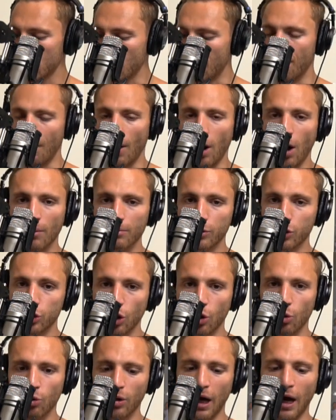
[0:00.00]
bomb
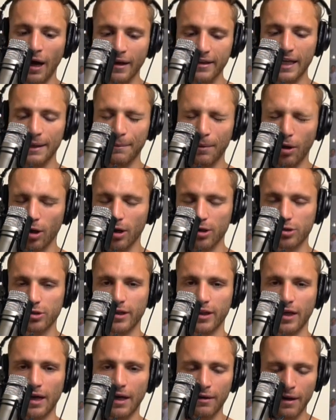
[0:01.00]
so goddamn hard
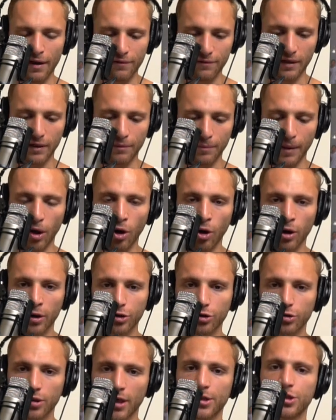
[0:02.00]
so that I have like my
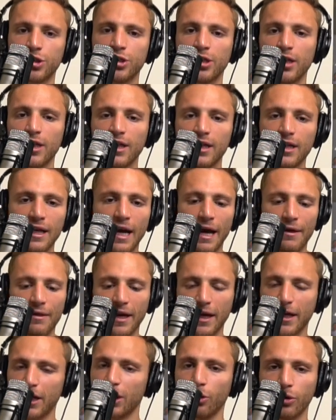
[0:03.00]
heart crushed and
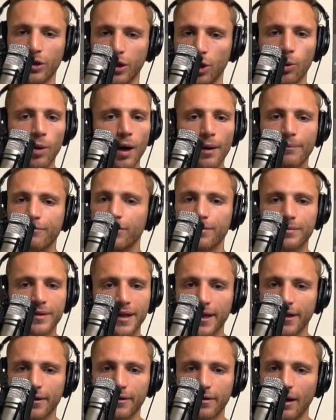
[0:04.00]
then I can only go up from
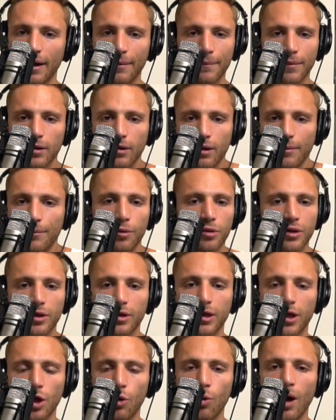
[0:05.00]
there. I'm gonna I'm only
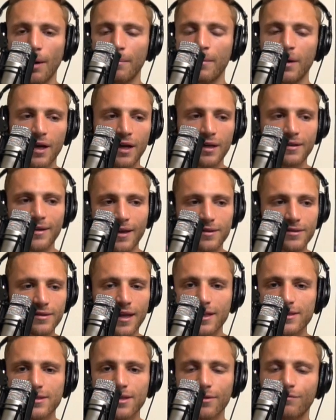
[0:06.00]
gonna go up. That's
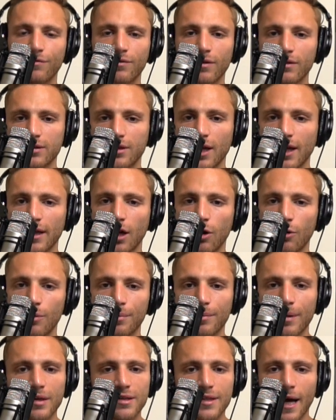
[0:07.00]
that's the psycho
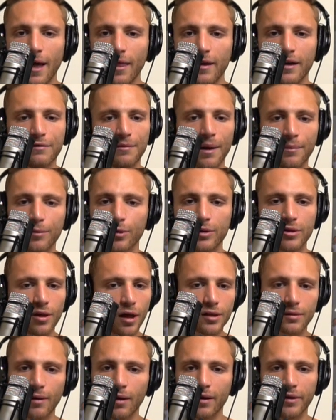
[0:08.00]
mentality. Remember we
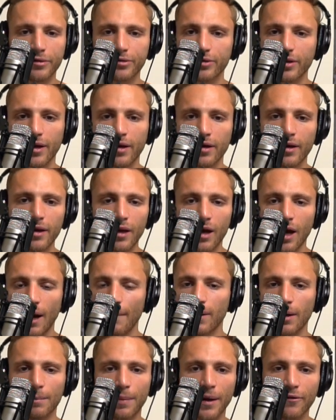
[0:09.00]
talked about yesterday?
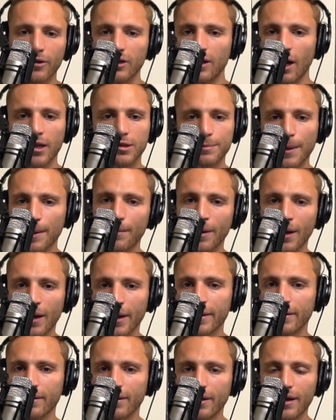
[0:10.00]
I'm gonna paradox my
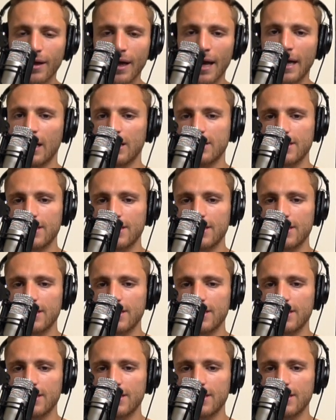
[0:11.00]
mind and